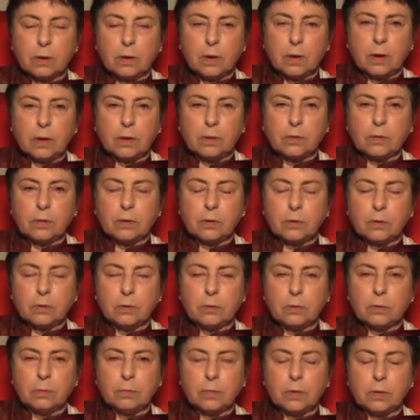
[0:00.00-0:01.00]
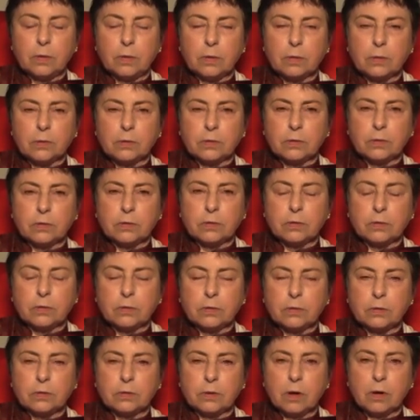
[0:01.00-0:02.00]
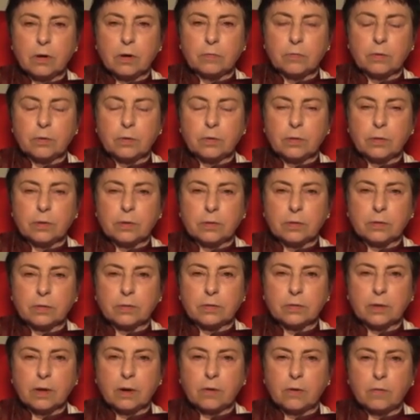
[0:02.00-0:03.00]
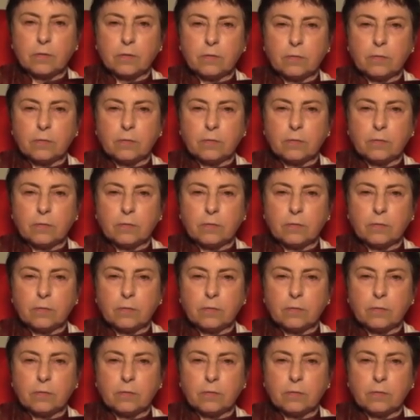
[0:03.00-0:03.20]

and the Hung begins to dissolve within itself.